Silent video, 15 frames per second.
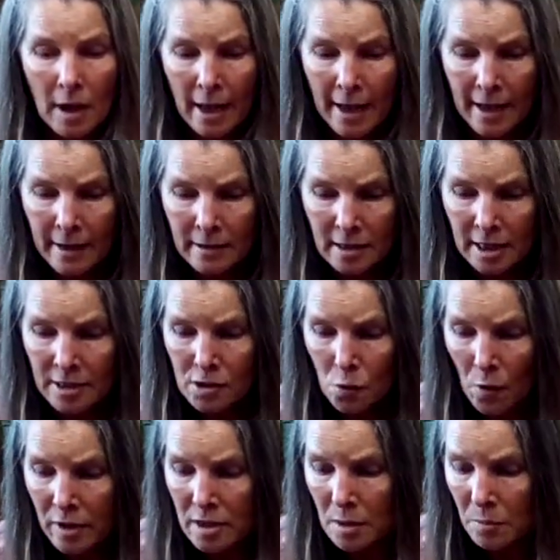And it's
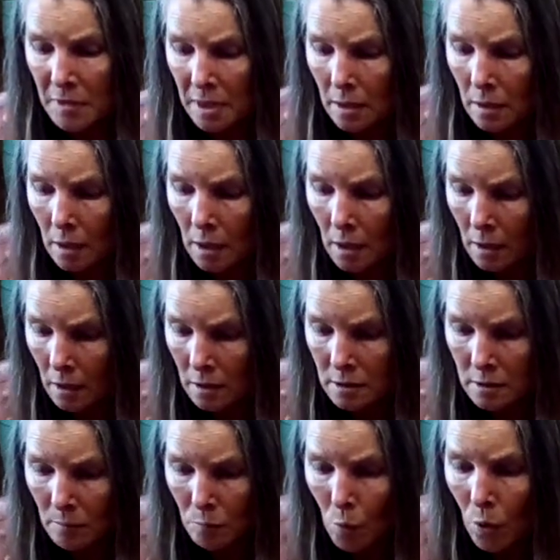going to be
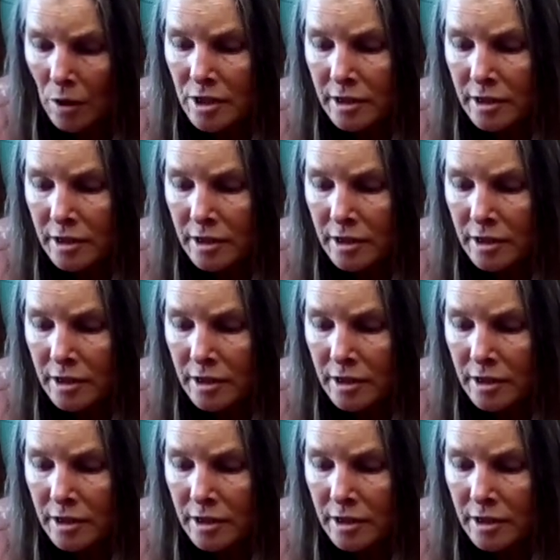more